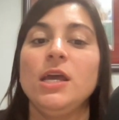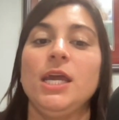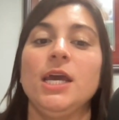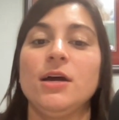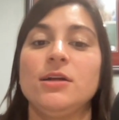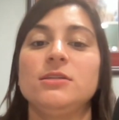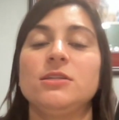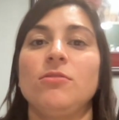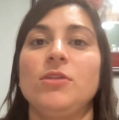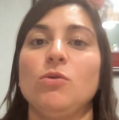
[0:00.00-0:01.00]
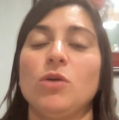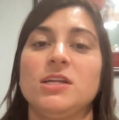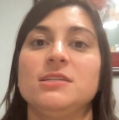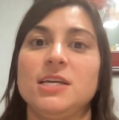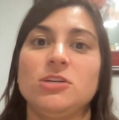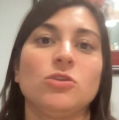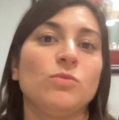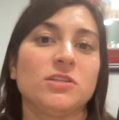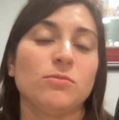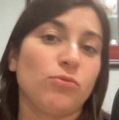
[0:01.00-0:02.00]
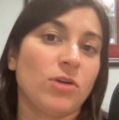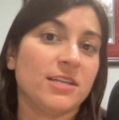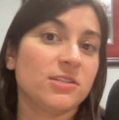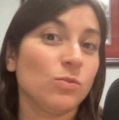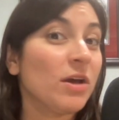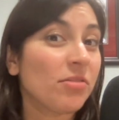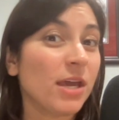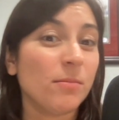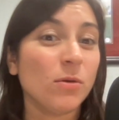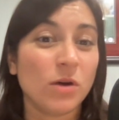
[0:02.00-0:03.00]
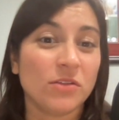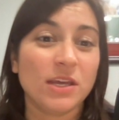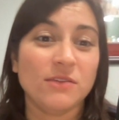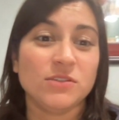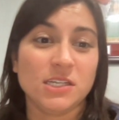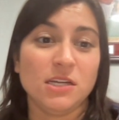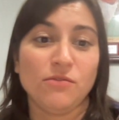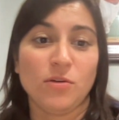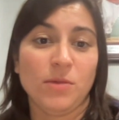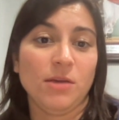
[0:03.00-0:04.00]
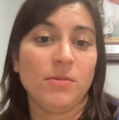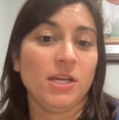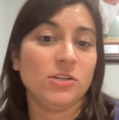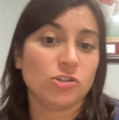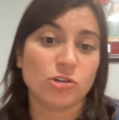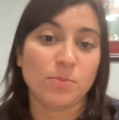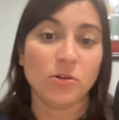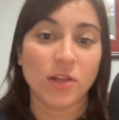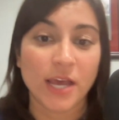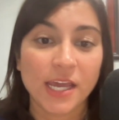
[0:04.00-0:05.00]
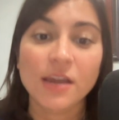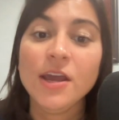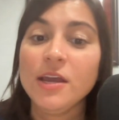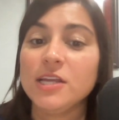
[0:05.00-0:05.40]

and the organization was impressed with him and what they've seen from him in AAA.